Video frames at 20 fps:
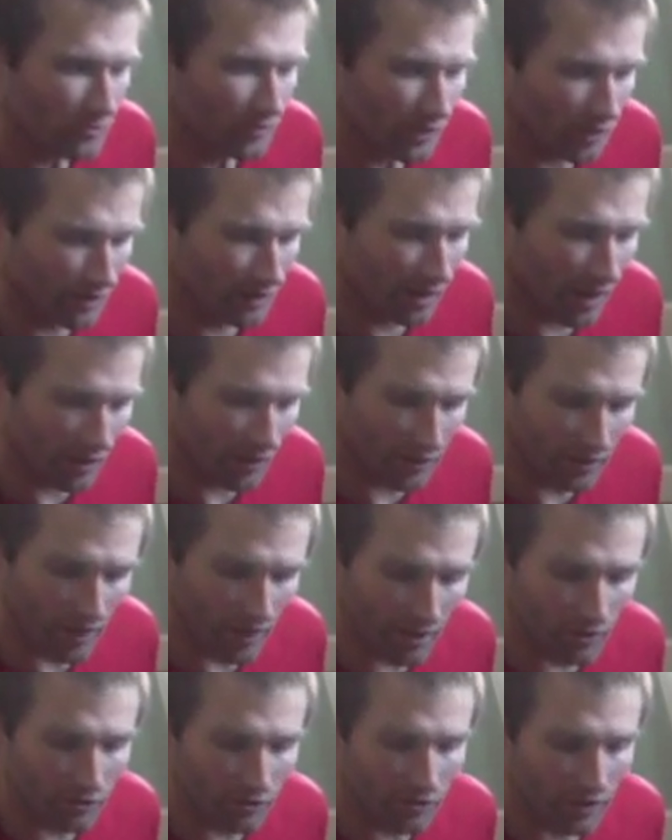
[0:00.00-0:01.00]
Now,
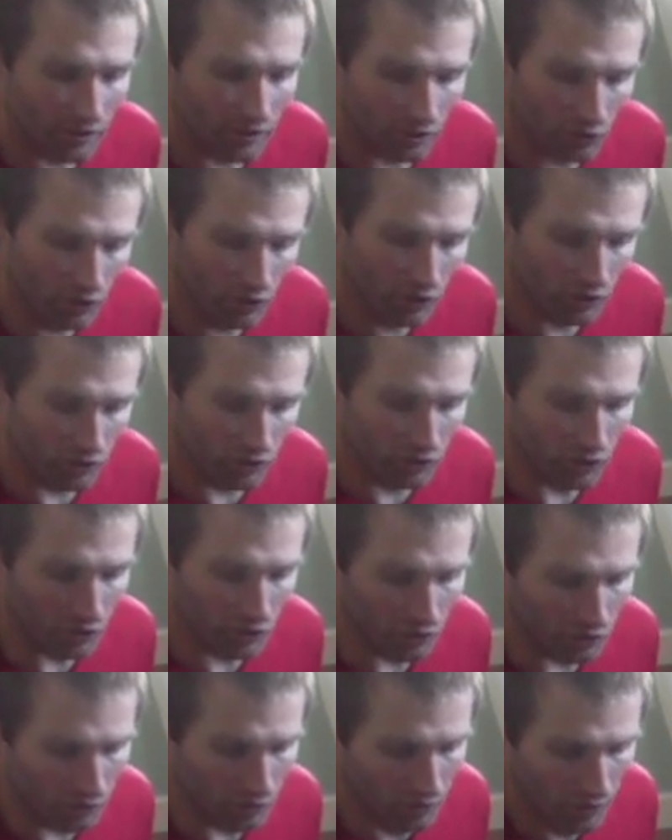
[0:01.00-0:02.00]
another thing you could
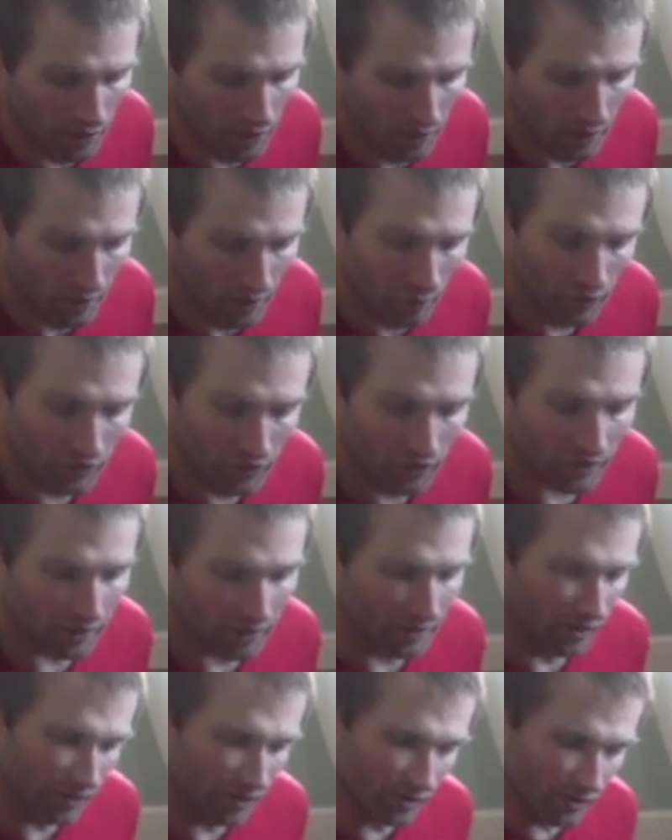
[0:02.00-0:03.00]
do,
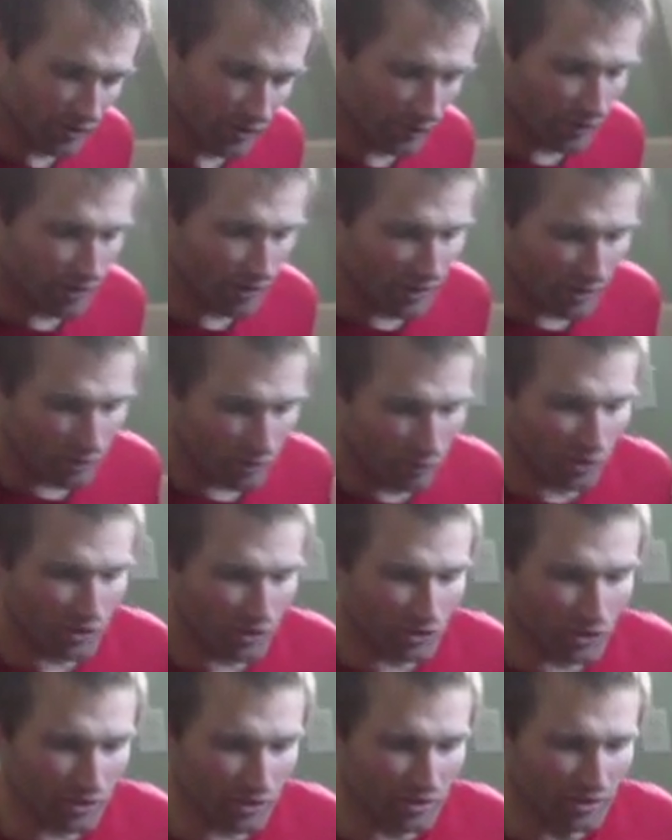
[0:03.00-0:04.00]
particularly with these
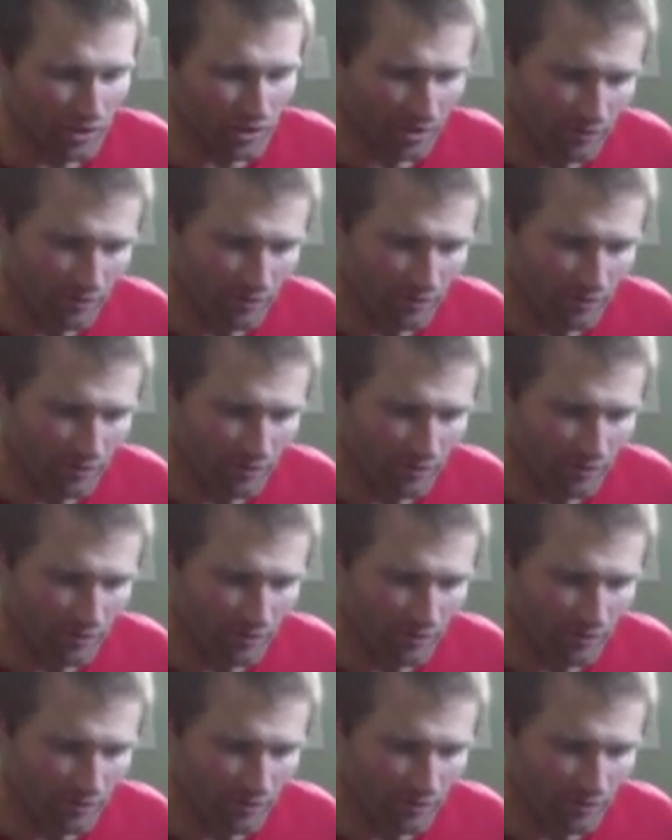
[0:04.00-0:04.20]
ridges,